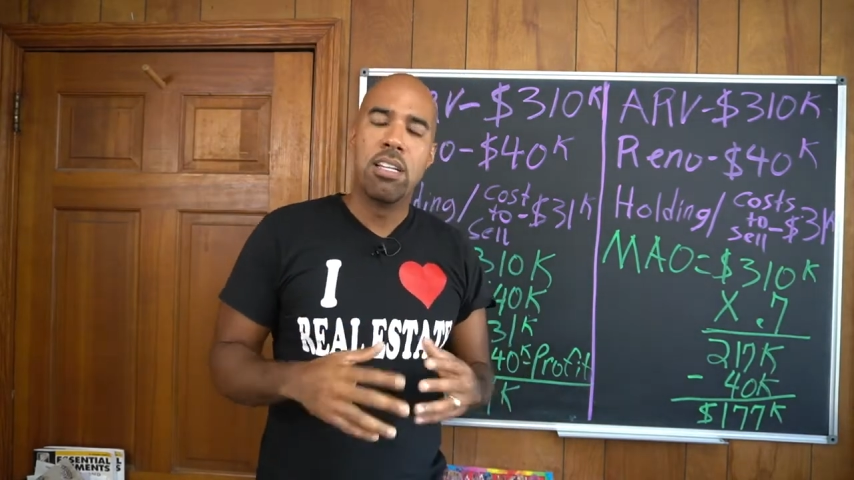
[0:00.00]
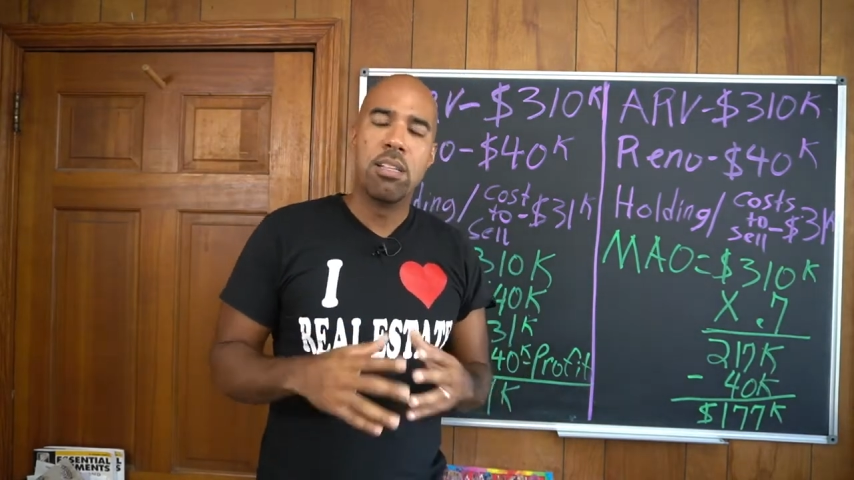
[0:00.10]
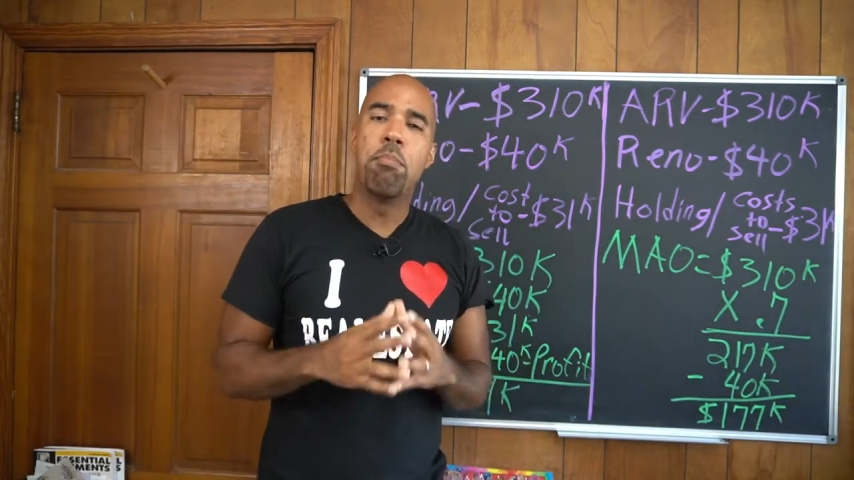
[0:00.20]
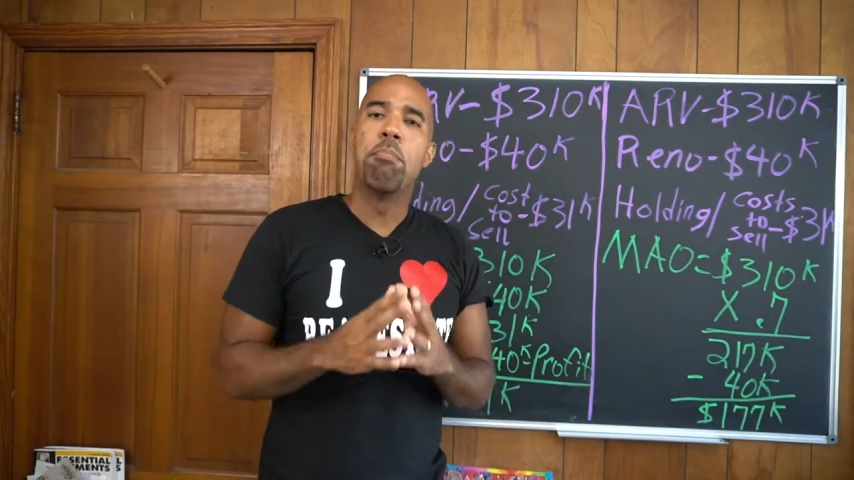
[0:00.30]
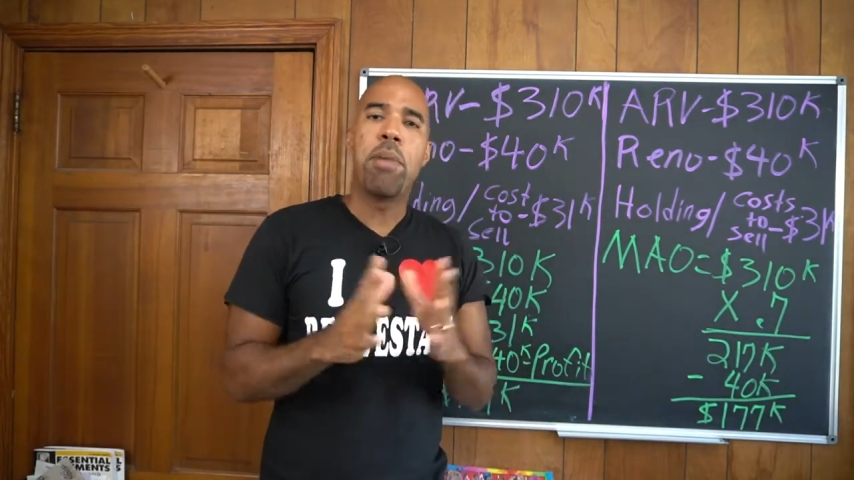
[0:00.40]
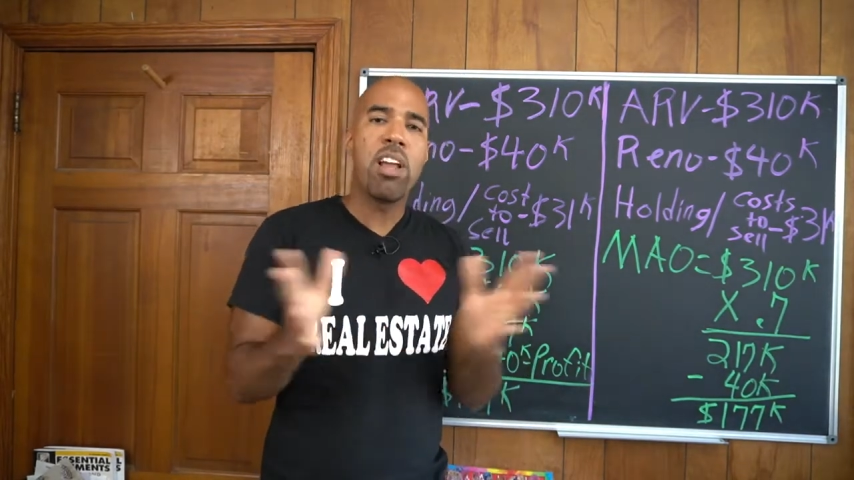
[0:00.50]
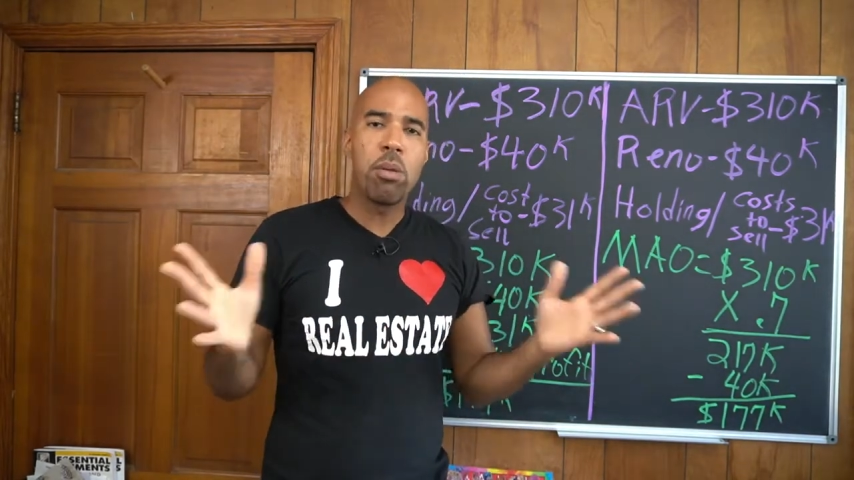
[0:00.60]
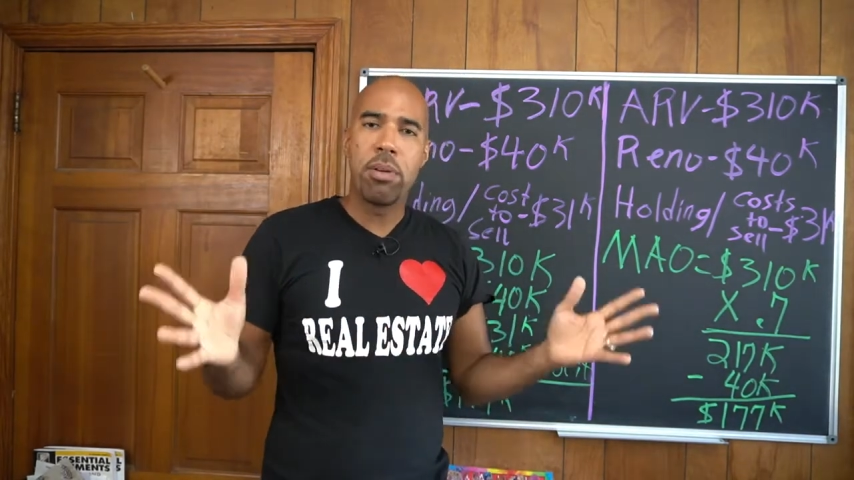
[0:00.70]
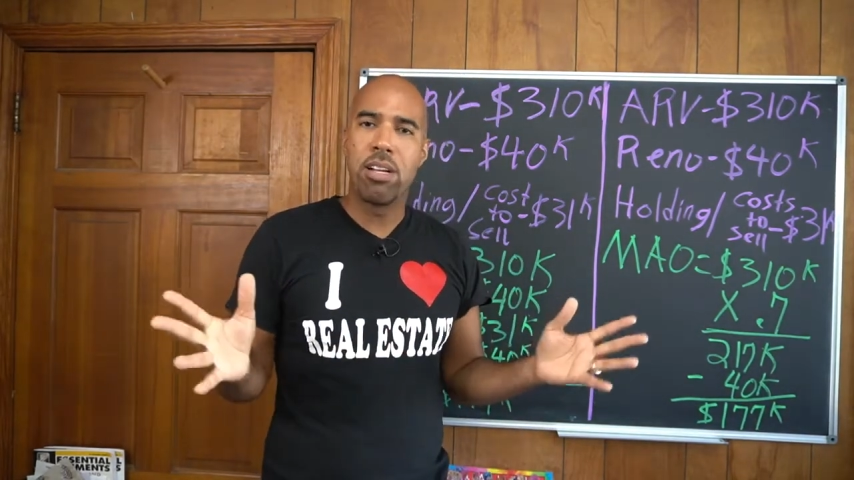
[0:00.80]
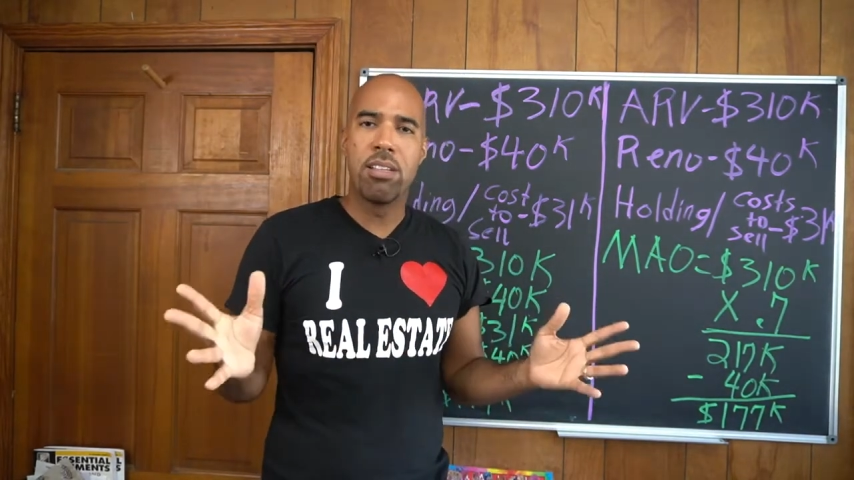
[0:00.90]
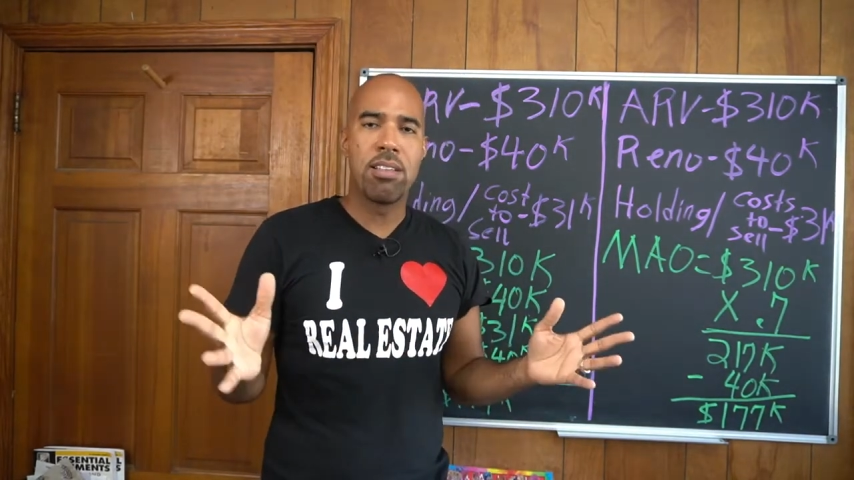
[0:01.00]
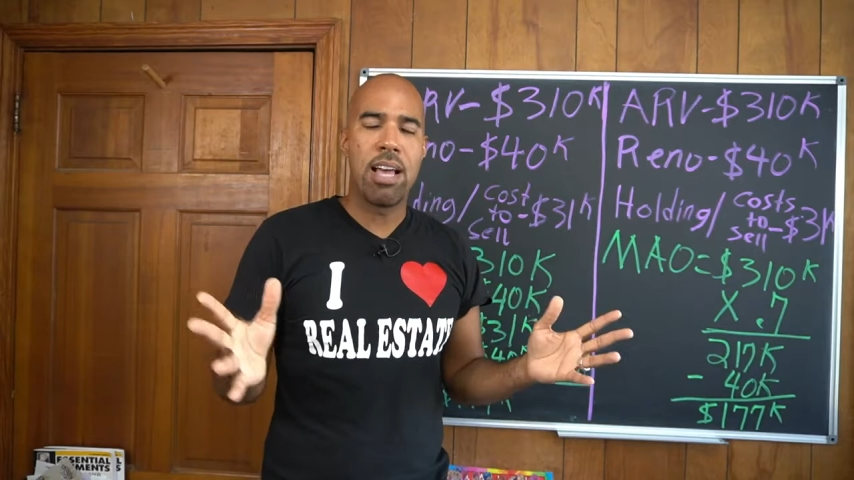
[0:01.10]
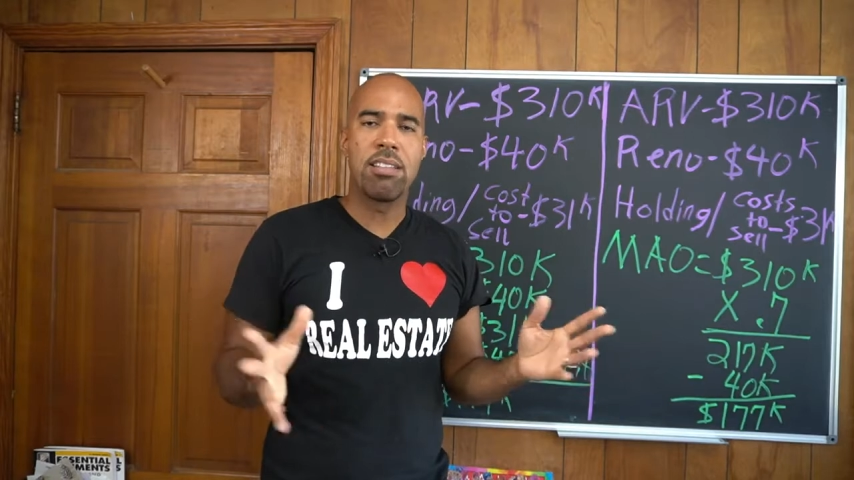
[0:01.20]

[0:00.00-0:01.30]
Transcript: merely because I